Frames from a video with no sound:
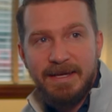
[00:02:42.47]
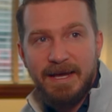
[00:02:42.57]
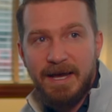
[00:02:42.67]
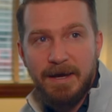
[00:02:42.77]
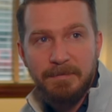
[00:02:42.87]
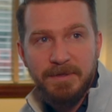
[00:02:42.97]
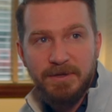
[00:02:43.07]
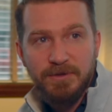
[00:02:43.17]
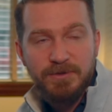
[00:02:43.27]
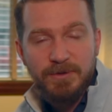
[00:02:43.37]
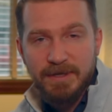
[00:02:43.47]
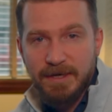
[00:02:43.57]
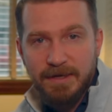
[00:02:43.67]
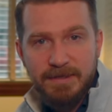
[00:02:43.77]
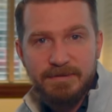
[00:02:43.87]
You're doing it
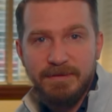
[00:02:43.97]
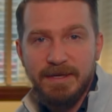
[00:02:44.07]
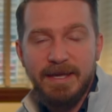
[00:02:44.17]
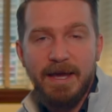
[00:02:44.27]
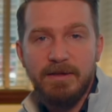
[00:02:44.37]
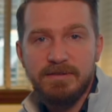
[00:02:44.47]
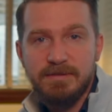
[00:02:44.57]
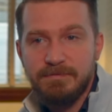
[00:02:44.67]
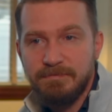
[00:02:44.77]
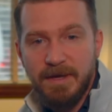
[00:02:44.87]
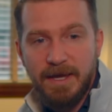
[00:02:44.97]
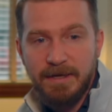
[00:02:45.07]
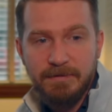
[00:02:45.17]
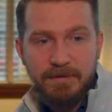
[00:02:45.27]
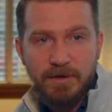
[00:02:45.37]
in each of the accounts,
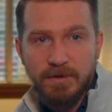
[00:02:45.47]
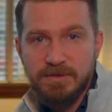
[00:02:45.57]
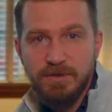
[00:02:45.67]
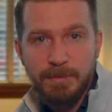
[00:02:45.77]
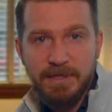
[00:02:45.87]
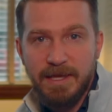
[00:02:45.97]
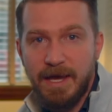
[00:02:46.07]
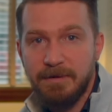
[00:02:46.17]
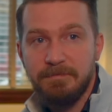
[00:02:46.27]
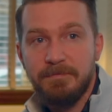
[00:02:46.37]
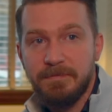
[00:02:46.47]
and assuming that